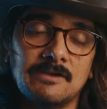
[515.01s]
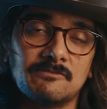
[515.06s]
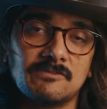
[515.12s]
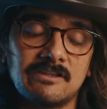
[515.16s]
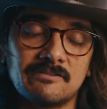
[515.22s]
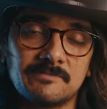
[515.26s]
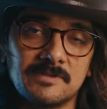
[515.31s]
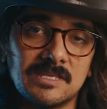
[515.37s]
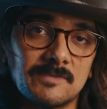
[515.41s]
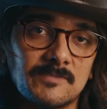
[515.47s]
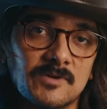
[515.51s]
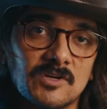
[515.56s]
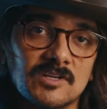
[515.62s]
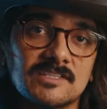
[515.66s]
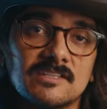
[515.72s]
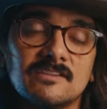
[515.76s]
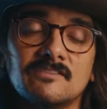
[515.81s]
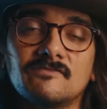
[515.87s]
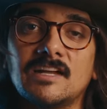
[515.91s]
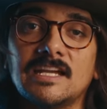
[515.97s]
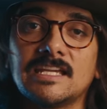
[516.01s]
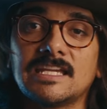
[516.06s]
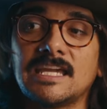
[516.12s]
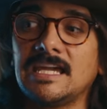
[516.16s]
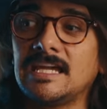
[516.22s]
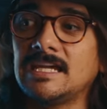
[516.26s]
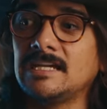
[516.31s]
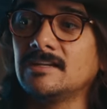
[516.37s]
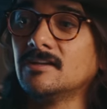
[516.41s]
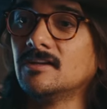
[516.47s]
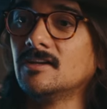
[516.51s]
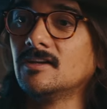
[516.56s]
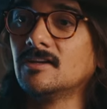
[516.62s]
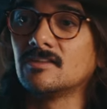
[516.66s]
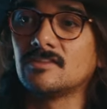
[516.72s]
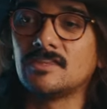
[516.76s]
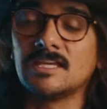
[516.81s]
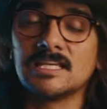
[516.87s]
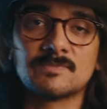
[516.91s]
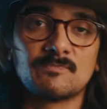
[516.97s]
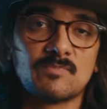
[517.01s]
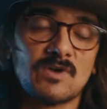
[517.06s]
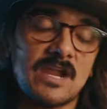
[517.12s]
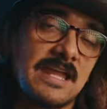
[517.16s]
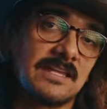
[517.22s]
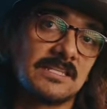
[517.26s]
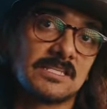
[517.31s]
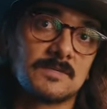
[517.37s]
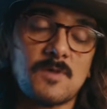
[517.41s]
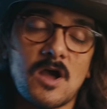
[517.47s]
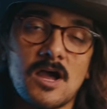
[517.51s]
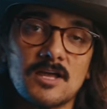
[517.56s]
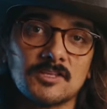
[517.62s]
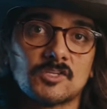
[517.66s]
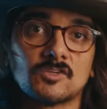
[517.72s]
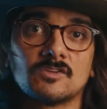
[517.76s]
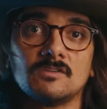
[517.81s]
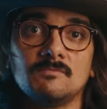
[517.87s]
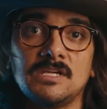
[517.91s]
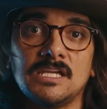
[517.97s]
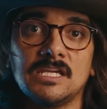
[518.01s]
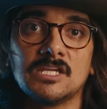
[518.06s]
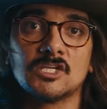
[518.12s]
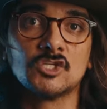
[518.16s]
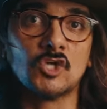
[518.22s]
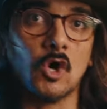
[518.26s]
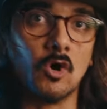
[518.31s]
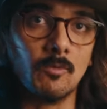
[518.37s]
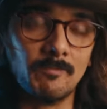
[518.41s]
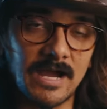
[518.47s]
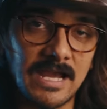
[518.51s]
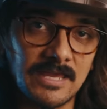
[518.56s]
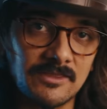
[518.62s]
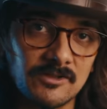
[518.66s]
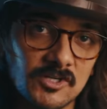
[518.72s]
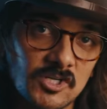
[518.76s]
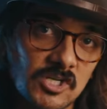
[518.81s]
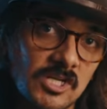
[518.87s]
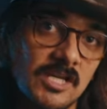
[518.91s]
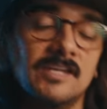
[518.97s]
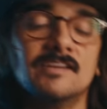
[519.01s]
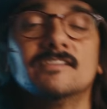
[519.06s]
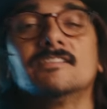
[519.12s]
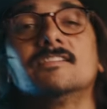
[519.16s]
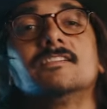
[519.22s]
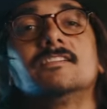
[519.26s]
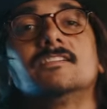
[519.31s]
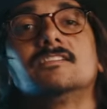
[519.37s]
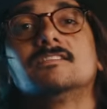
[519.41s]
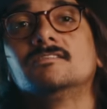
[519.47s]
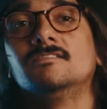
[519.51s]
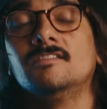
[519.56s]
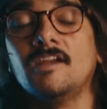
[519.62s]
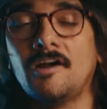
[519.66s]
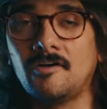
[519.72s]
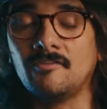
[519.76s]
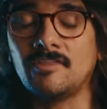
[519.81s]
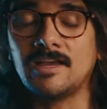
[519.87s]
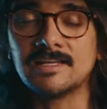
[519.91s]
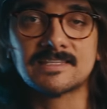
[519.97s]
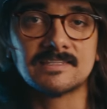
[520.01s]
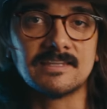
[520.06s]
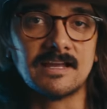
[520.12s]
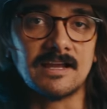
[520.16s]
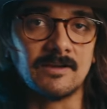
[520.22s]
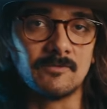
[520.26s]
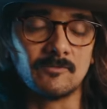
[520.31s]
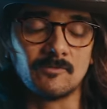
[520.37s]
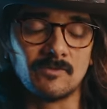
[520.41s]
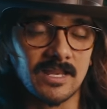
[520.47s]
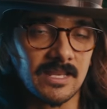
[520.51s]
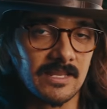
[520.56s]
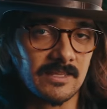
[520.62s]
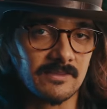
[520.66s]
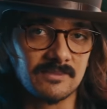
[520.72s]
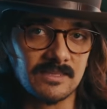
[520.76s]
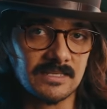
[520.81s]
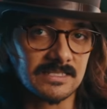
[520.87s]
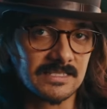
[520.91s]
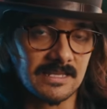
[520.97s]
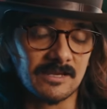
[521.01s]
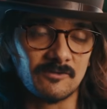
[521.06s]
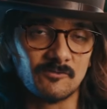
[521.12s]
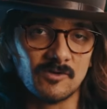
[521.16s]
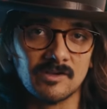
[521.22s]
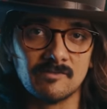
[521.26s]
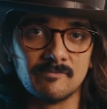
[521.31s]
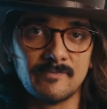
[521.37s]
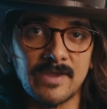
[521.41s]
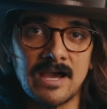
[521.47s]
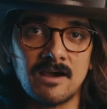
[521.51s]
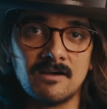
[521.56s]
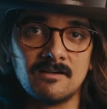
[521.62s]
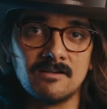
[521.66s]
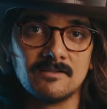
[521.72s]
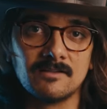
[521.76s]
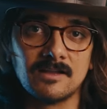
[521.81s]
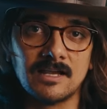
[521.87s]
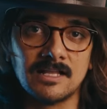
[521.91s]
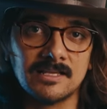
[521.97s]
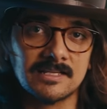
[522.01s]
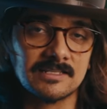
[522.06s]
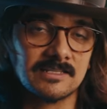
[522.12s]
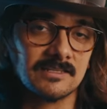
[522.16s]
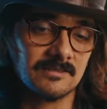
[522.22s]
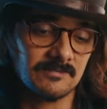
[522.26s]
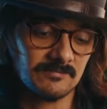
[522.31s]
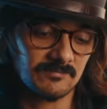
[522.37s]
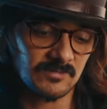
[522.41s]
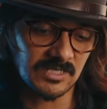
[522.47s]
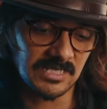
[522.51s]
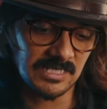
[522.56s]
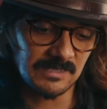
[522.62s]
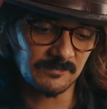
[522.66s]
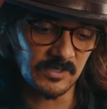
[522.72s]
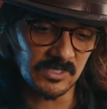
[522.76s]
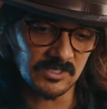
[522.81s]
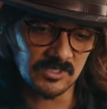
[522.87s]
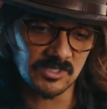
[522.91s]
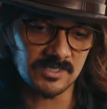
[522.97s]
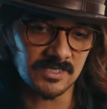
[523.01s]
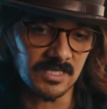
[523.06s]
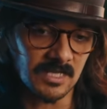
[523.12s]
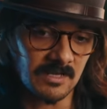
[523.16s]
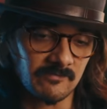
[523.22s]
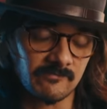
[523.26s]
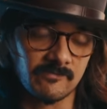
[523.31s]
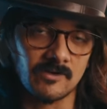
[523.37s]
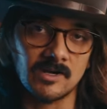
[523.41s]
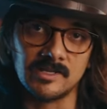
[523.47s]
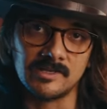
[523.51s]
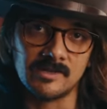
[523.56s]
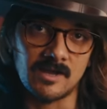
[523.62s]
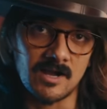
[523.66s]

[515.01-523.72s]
I will never be that person of like, hey, this brand sponsoring me, go buy their shit. No, that's not what that's not what I'm about. I like to keep it just upfront and